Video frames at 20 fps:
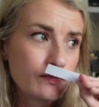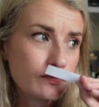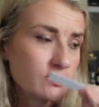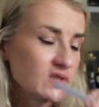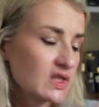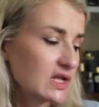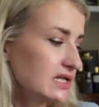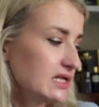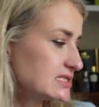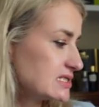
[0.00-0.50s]

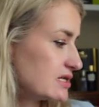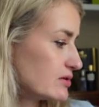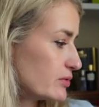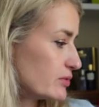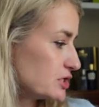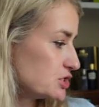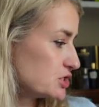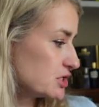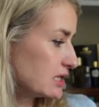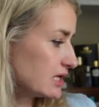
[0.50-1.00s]
than it did
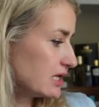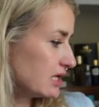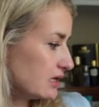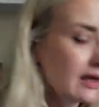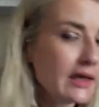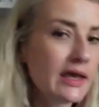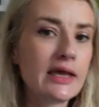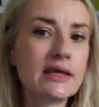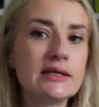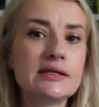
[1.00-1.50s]
originally.
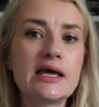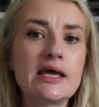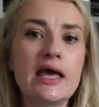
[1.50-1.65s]
And